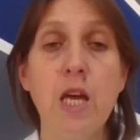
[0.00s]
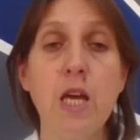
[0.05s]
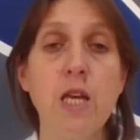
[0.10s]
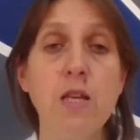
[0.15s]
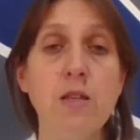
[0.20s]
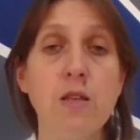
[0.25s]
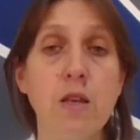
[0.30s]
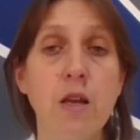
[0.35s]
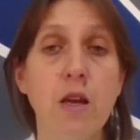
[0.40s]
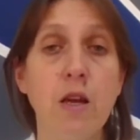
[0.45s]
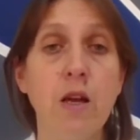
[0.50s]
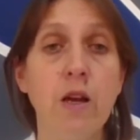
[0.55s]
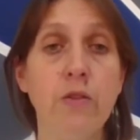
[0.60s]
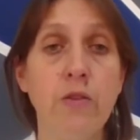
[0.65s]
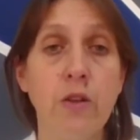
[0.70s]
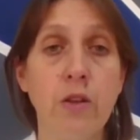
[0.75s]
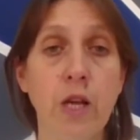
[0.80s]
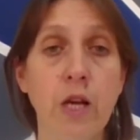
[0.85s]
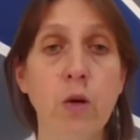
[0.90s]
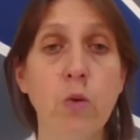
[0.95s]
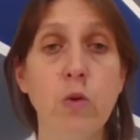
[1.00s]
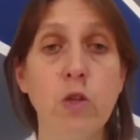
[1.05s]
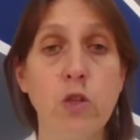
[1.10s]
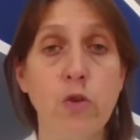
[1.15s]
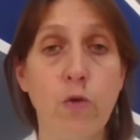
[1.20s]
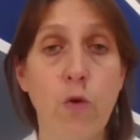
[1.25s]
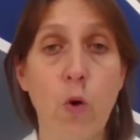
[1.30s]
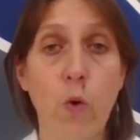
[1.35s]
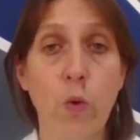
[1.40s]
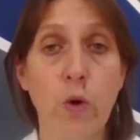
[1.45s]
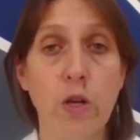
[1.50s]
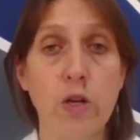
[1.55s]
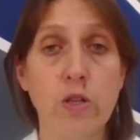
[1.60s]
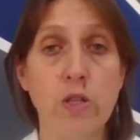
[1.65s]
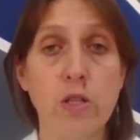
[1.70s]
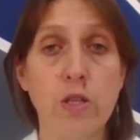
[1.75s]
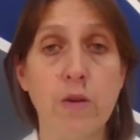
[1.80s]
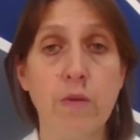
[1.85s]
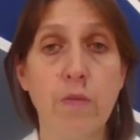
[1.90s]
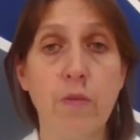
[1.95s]
is the language
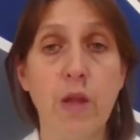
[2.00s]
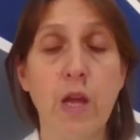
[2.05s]
focus.